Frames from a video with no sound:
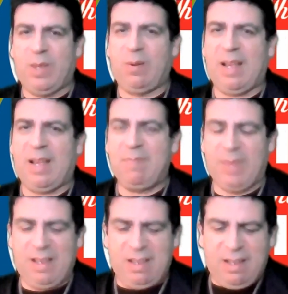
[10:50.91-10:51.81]
Okay,
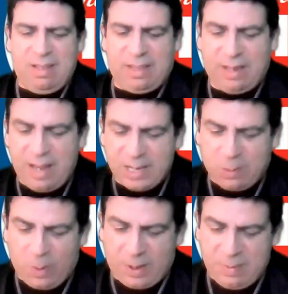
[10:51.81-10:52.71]
the
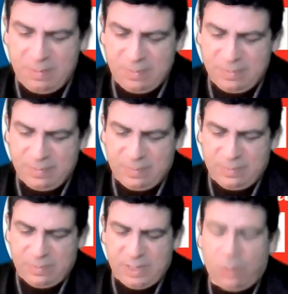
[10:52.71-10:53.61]
next one,
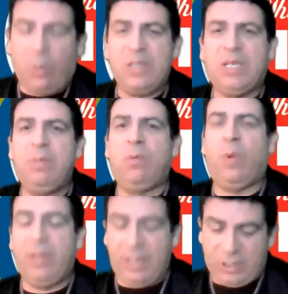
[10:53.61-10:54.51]
wisdom and
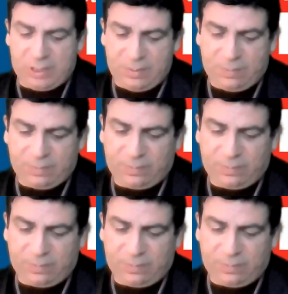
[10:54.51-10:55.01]
oneness.